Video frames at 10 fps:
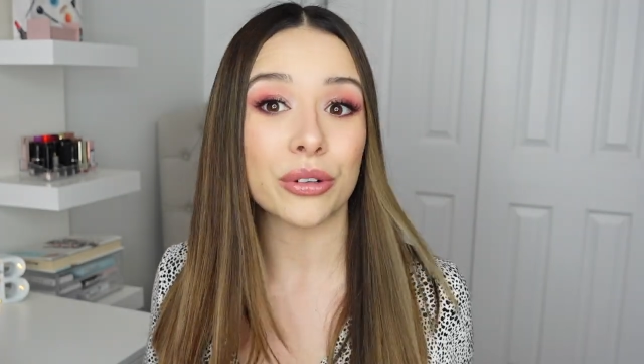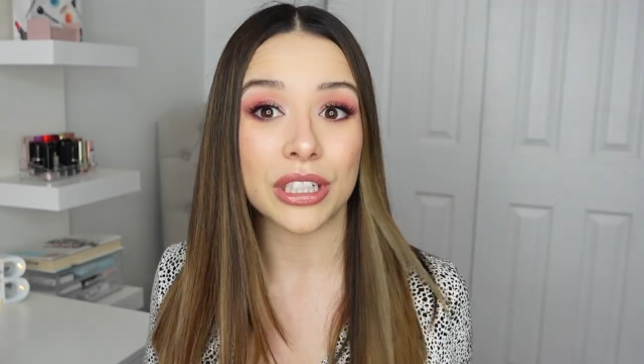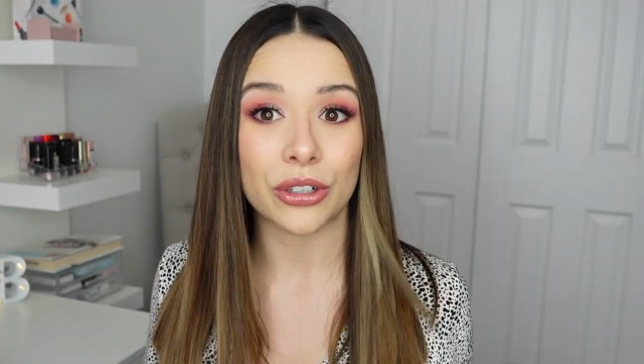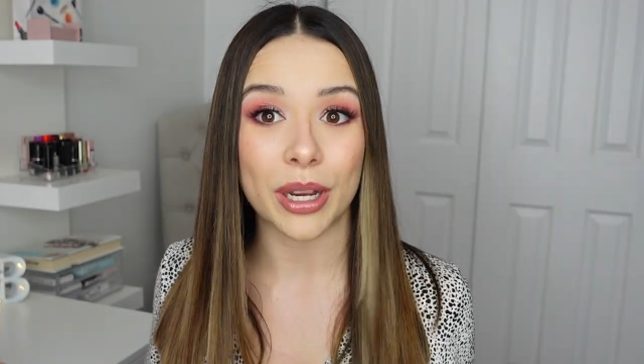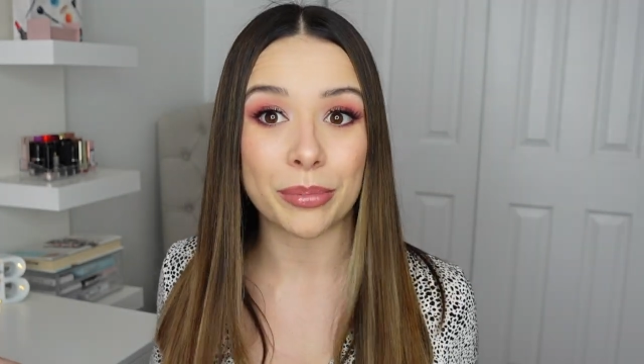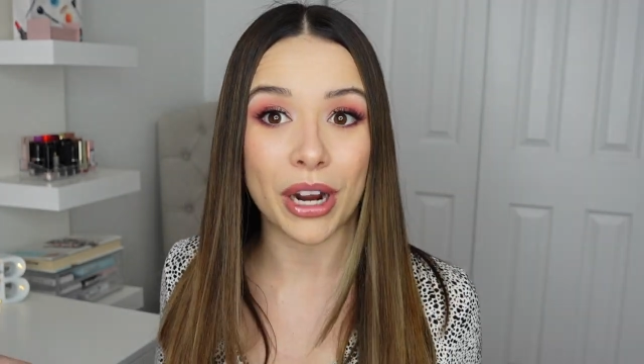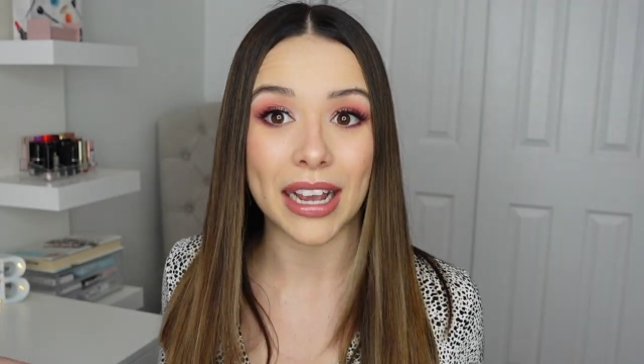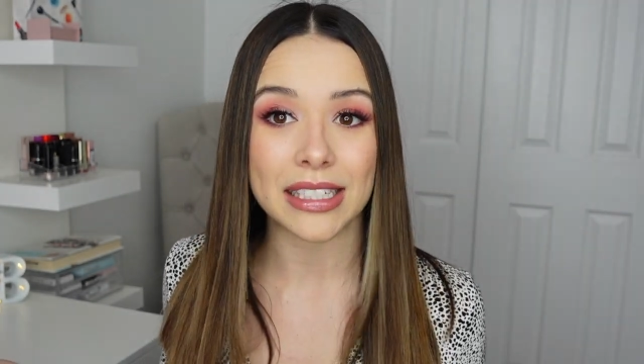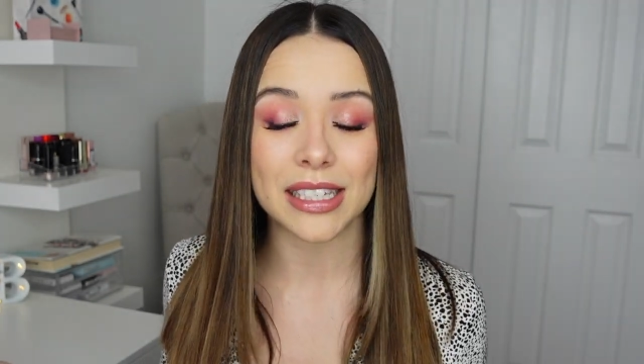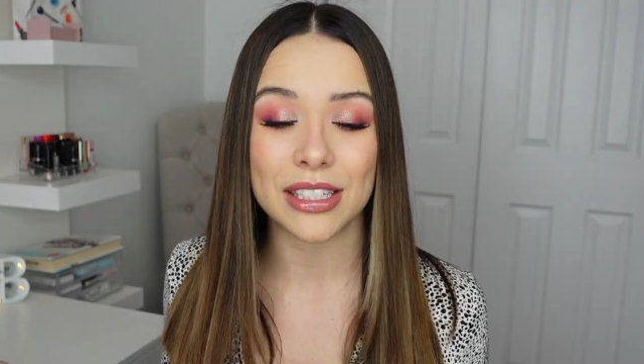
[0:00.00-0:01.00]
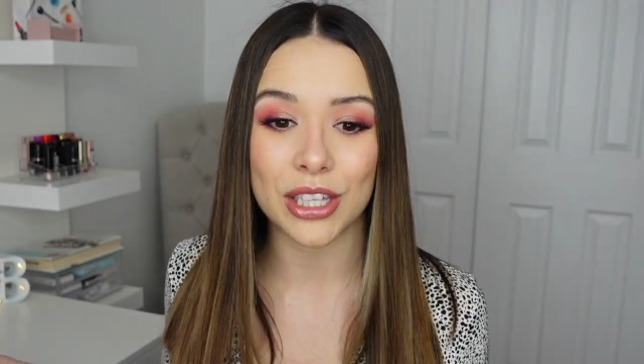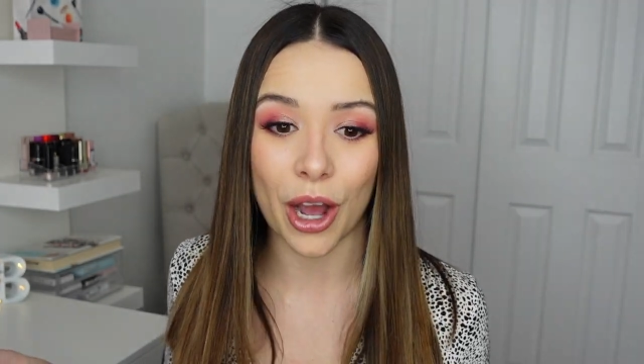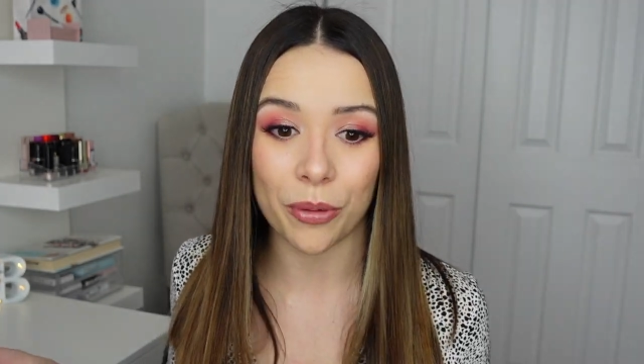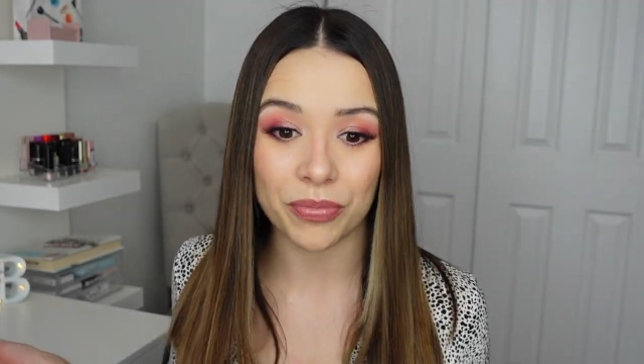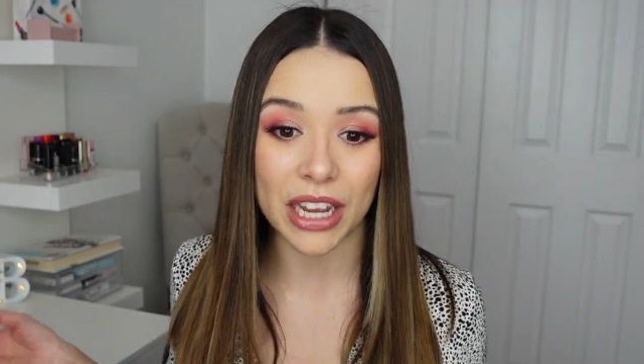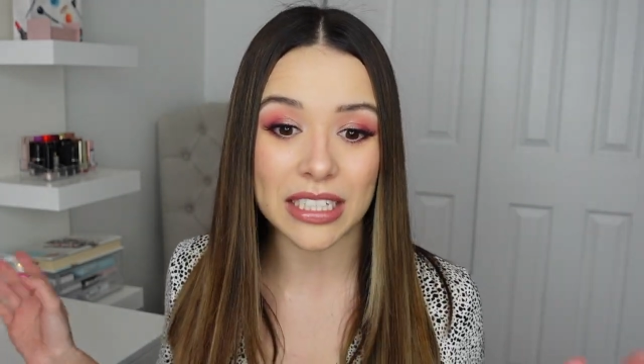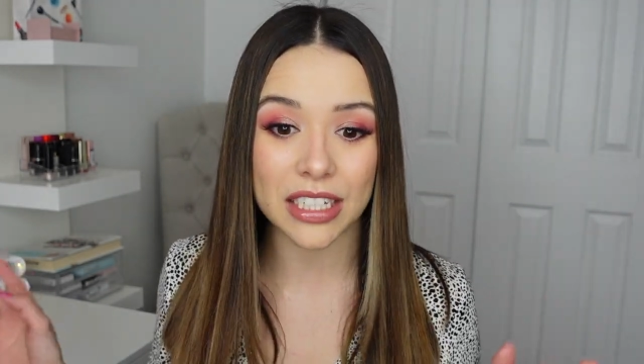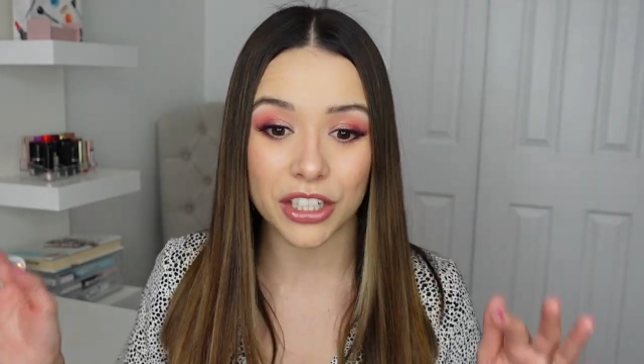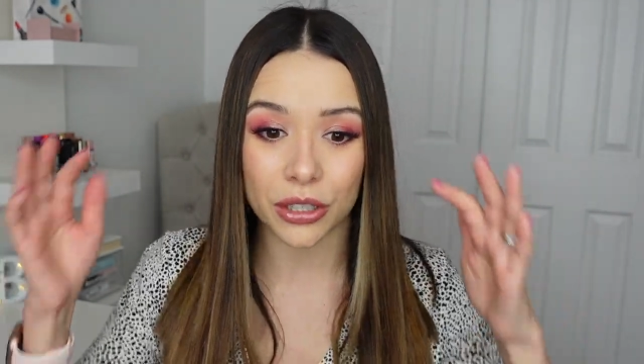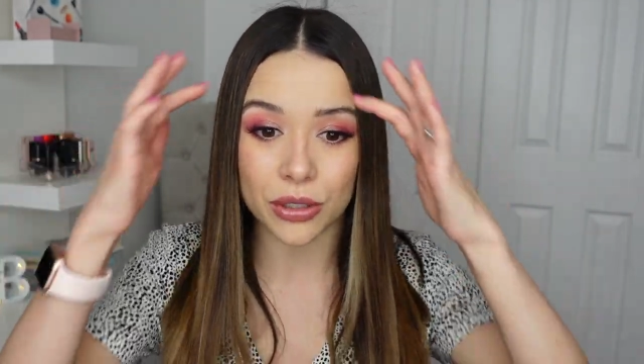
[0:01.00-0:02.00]
a really great price. So I
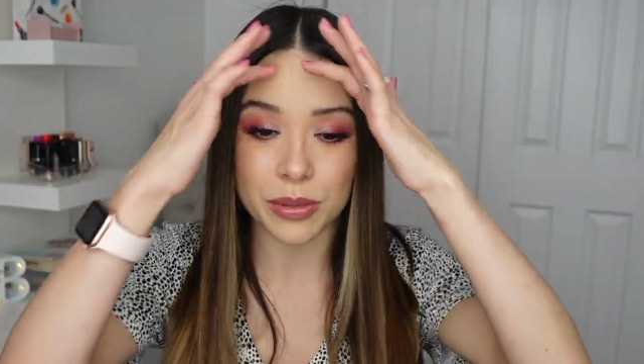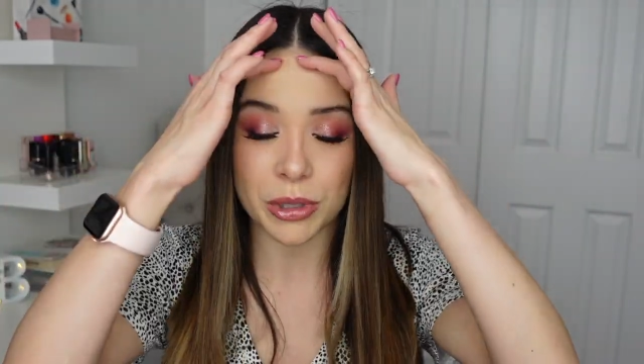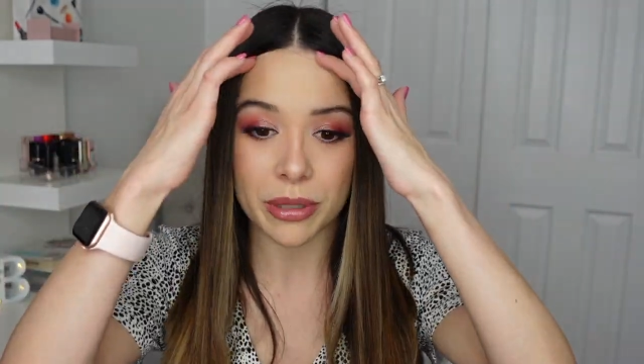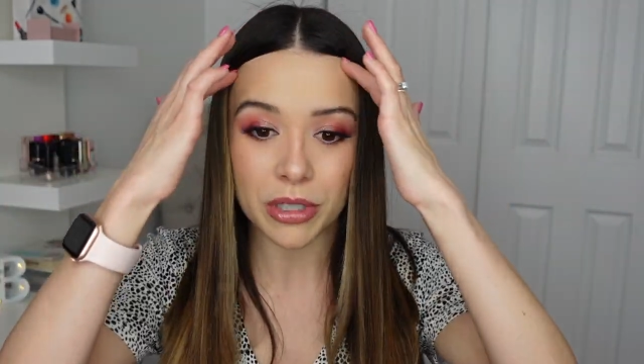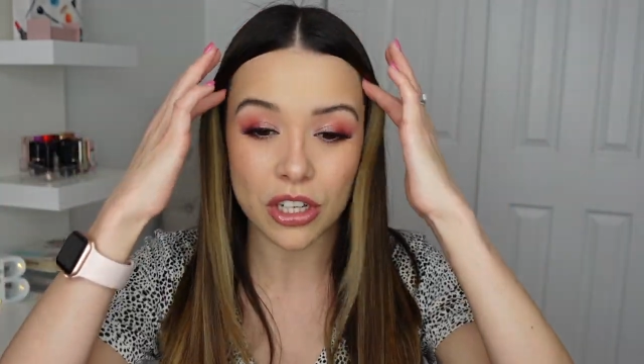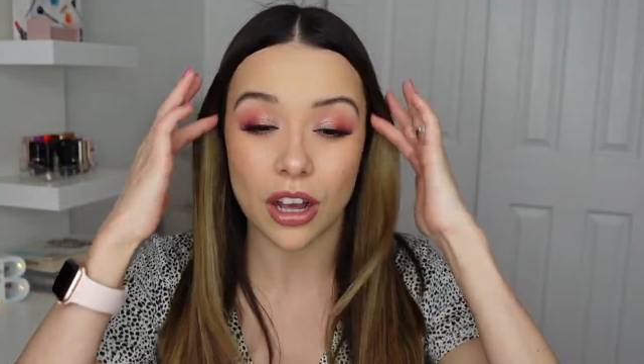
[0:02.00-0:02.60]
did use pretty much